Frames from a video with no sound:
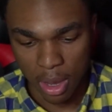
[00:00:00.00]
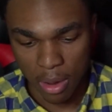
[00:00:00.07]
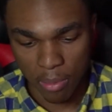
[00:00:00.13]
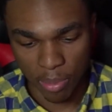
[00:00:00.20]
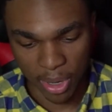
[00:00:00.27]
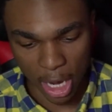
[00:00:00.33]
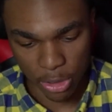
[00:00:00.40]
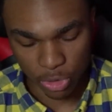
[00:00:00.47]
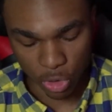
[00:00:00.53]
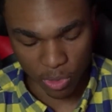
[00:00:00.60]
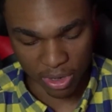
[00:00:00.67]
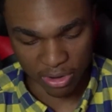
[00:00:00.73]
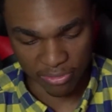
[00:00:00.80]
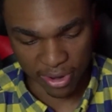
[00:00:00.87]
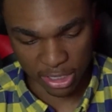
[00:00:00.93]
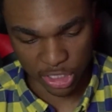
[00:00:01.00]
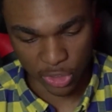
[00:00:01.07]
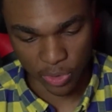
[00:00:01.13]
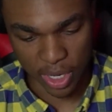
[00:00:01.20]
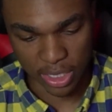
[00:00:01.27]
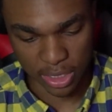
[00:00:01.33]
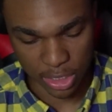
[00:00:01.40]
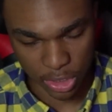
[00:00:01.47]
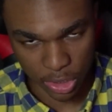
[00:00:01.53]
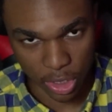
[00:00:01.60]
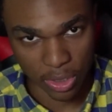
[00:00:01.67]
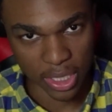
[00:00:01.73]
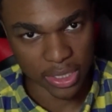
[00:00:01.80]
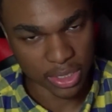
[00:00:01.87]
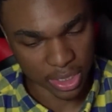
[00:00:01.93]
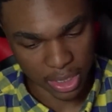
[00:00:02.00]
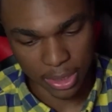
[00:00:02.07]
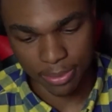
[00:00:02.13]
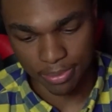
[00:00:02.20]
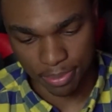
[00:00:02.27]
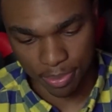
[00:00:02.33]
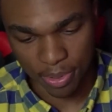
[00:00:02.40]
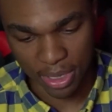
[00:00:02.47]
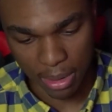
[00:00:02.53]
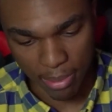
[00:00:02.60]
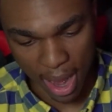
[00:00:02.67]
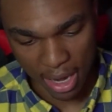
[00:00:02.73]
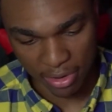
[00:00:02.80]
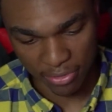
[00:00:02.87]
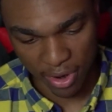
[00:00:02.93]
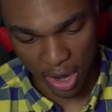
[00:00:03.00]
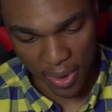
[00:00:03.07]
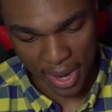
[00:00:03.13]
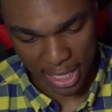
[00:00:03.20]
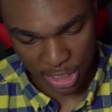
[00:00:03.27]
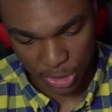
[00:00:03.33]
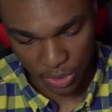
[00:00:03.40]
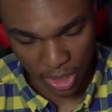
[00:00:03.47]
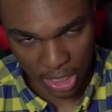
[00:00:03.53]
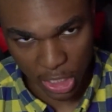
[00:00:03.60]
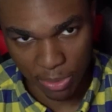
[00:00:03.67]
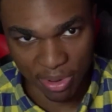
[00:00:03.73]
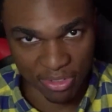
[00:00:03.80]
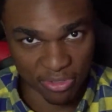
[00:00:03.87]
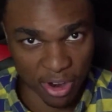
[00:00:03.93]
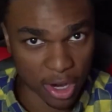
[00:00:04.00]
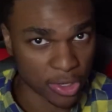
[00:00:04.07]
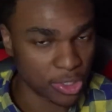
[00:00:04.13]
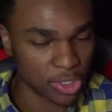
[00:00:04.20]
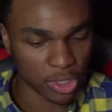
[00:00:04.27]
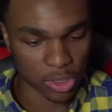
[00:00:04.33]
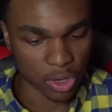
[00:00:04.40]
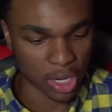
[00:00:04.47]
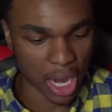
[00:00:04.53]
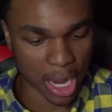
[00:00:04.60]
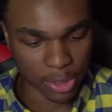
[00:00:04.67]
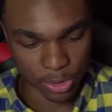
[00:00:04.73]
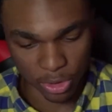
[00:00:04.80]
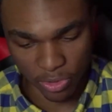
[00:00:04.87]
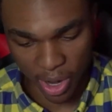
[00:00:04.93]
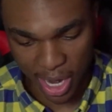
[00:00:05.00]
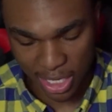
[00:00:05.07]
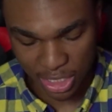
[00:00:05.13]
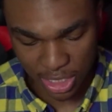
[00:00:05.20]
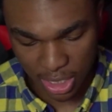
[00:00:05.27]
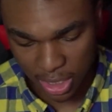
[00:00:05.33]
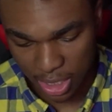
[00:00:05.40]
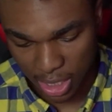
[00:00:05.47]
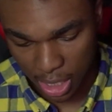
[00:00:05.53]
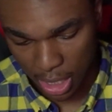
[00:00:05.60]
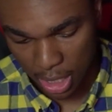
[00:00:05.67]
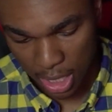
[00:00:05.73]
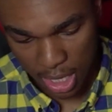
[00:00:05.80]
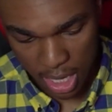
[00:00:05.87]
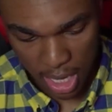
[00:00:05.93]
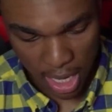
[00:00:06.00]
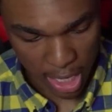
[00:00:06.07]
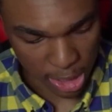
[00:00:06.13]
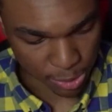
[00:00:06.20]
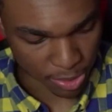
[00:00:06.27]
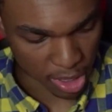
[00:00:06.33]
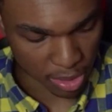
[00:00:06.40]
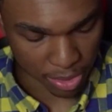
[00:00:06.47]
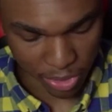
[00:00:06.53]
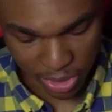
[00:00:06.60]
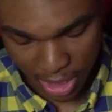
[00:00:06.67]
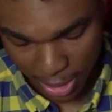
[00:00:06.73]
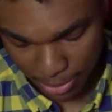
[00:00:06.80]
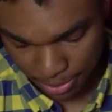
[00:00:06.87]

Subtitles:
But I do want to venture in, into put a magnifier in and shoot it a little bit farther, go to outdoor range and experiment with that.